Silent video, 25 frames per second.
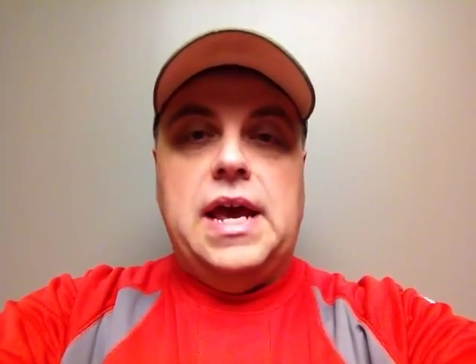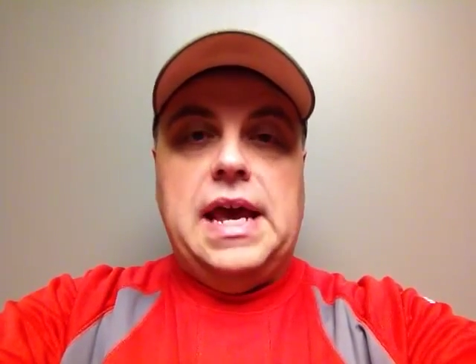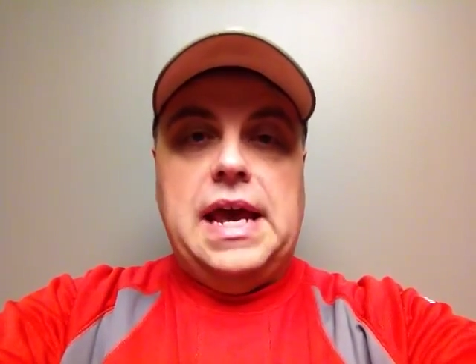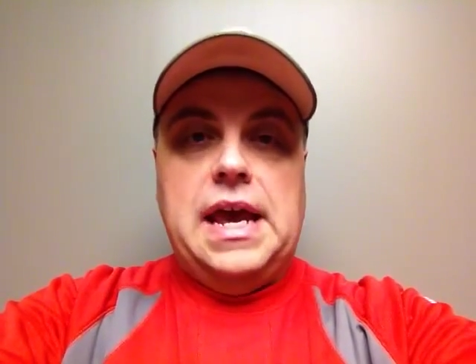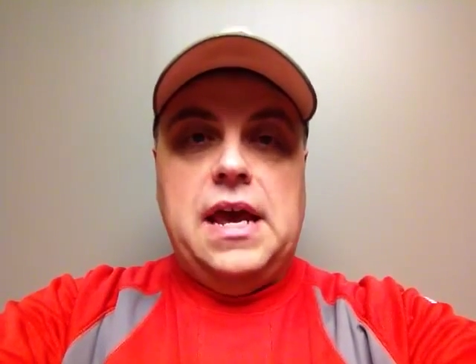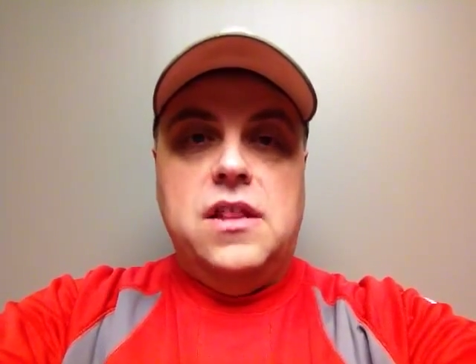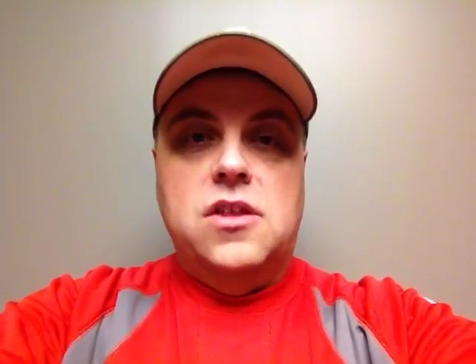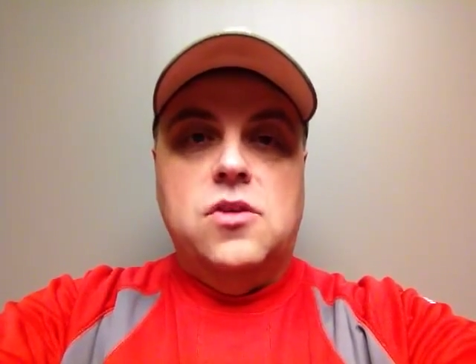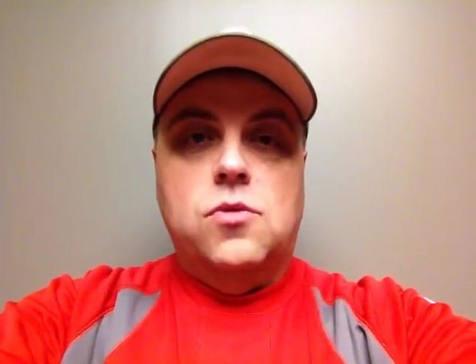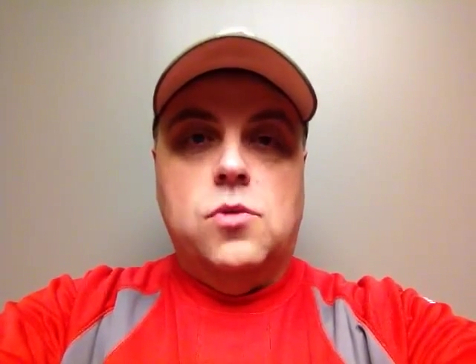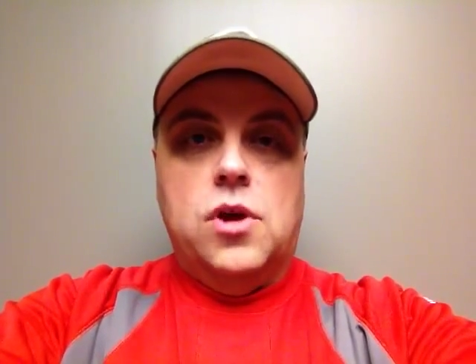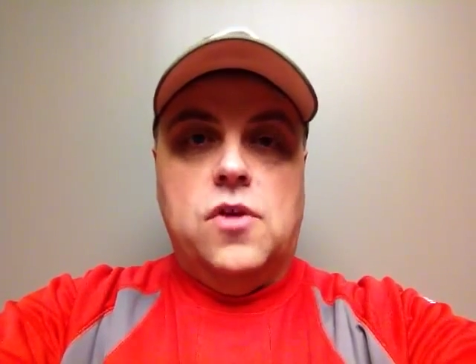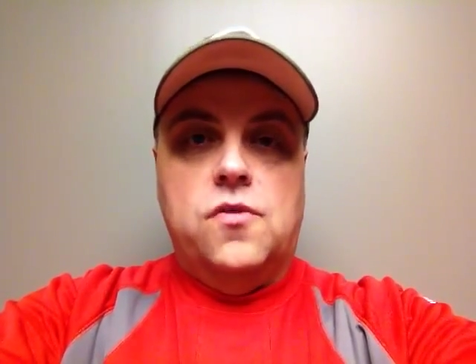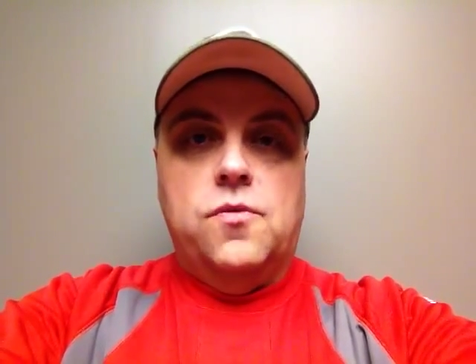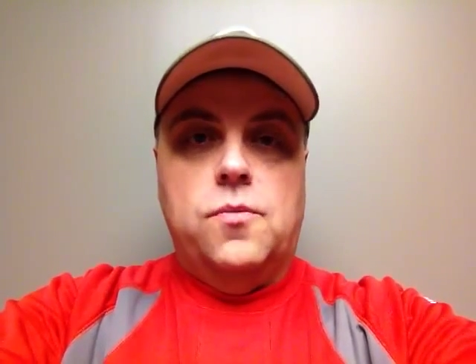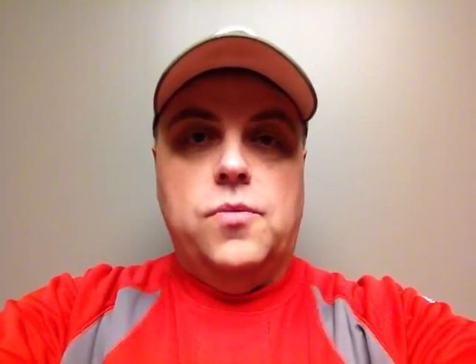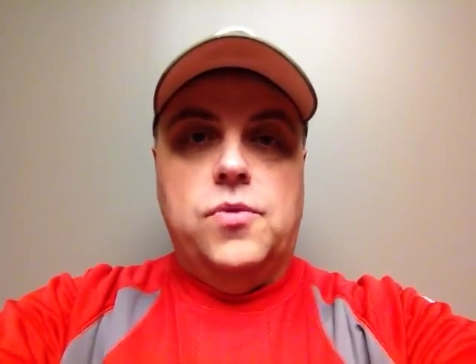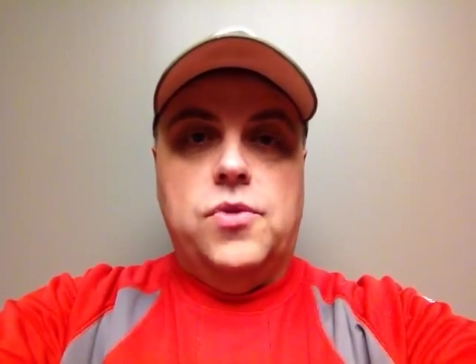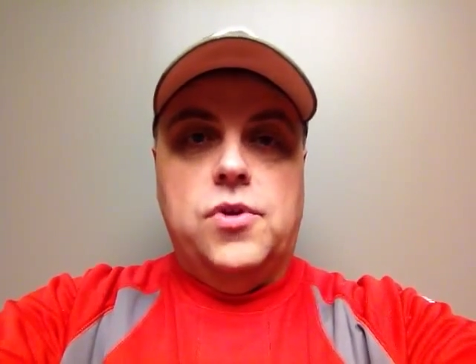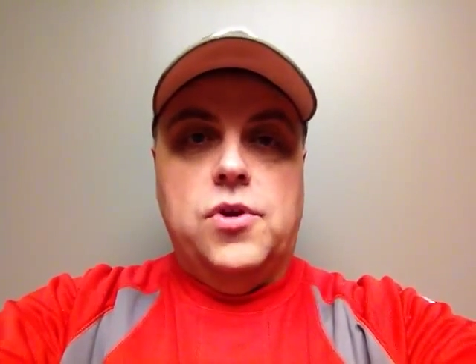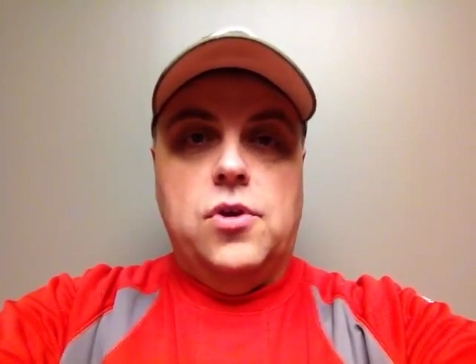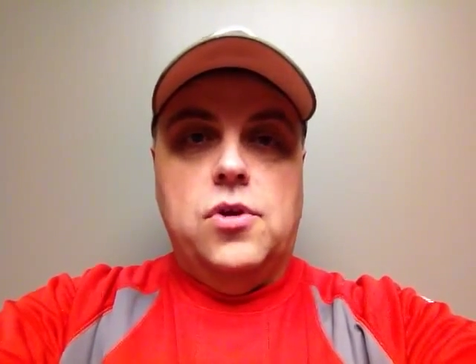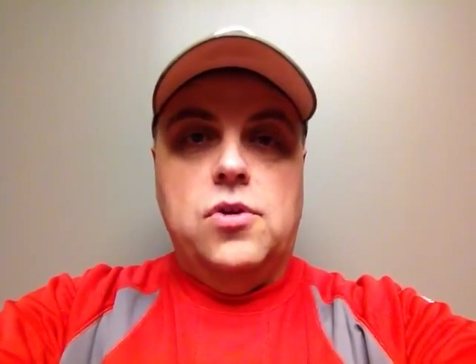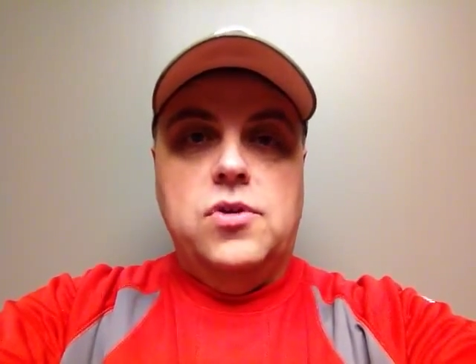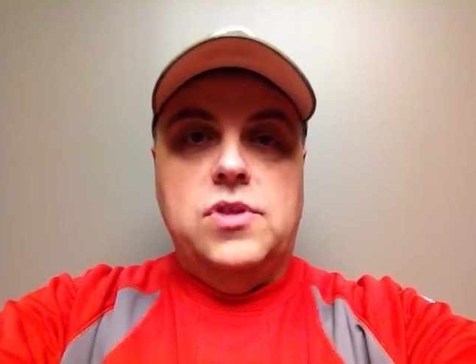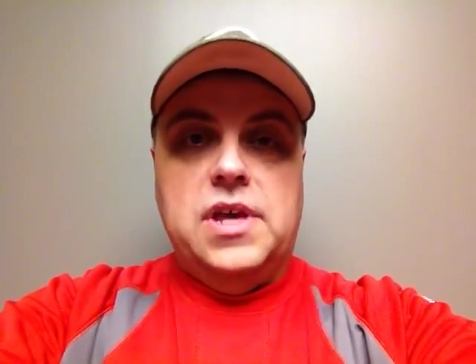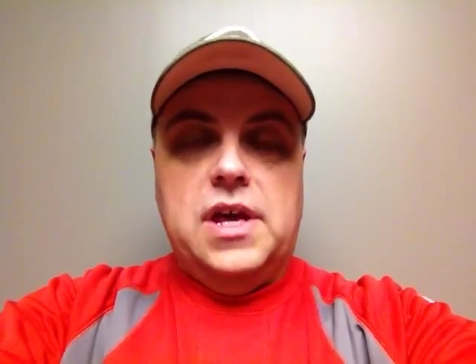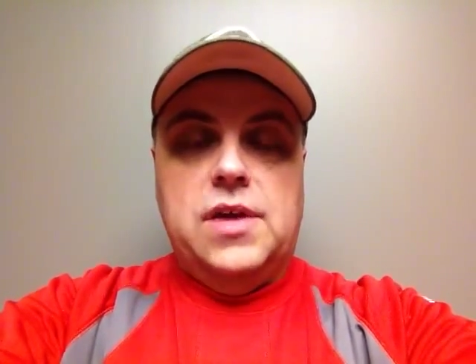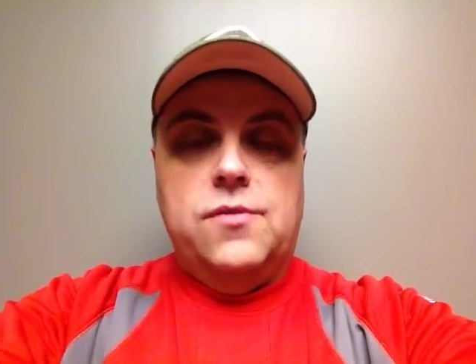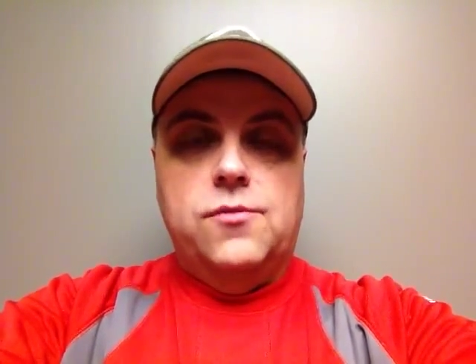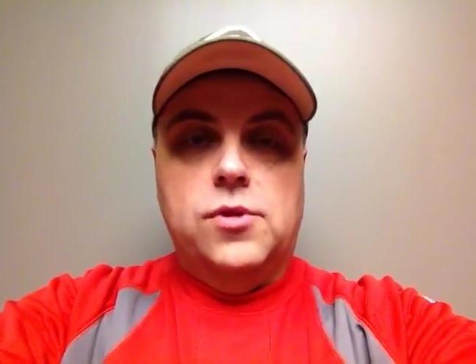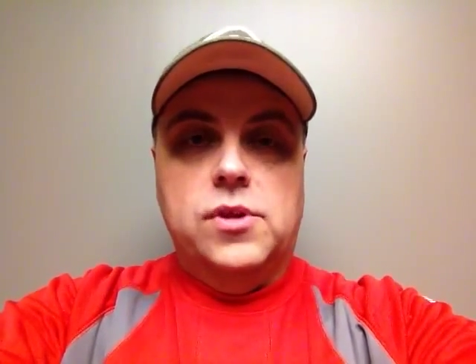and the runner from third then